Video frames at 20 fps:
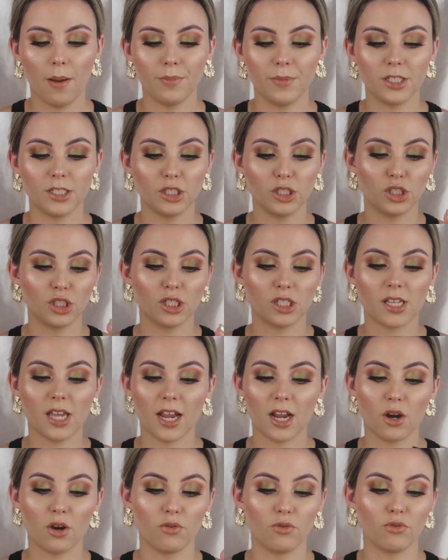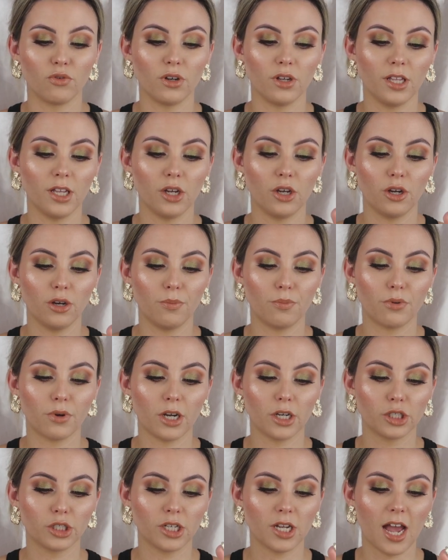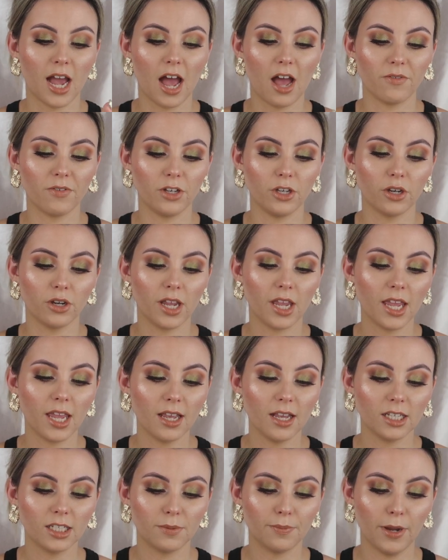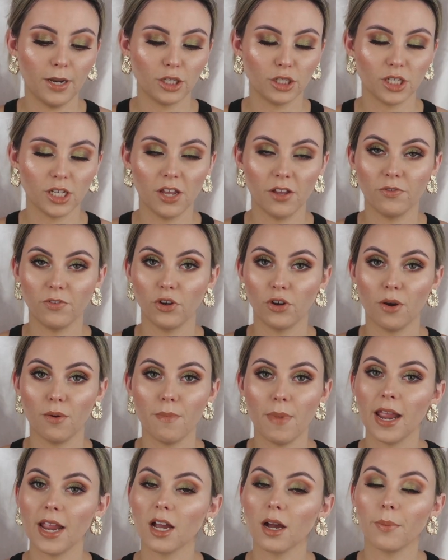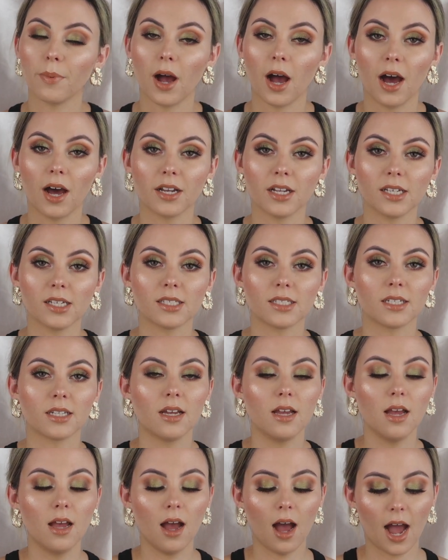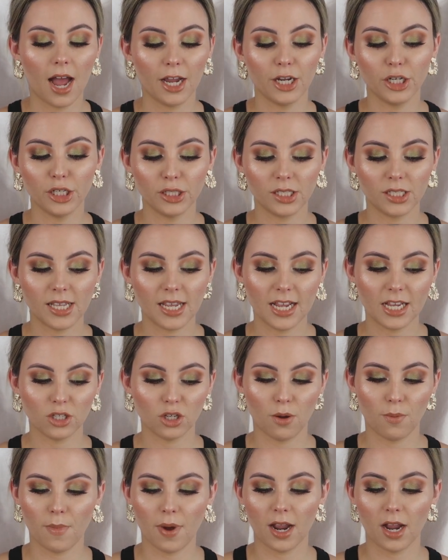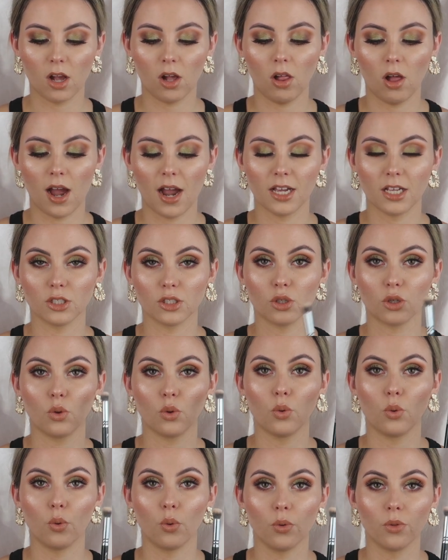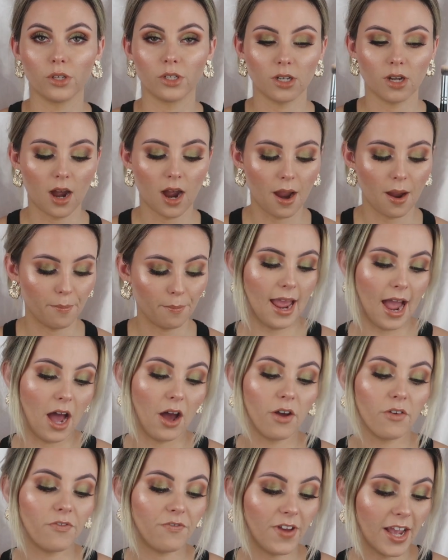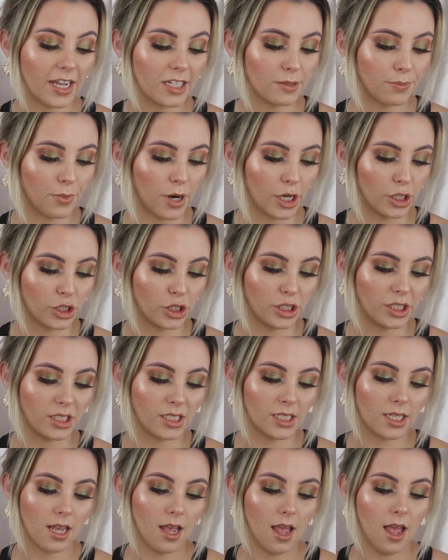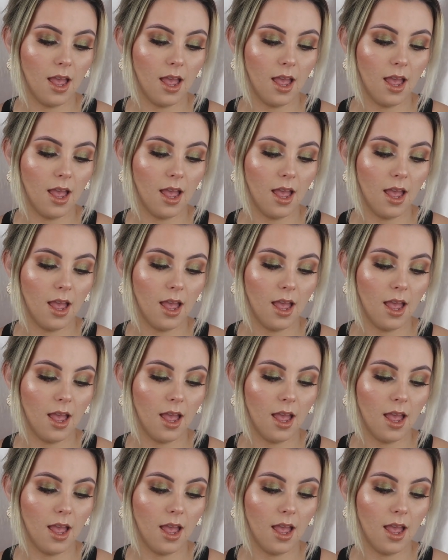This is just like a really good brush to have in your kit, especially if you're a makeup artist. I use these on my clients all the time. Now, face brushes.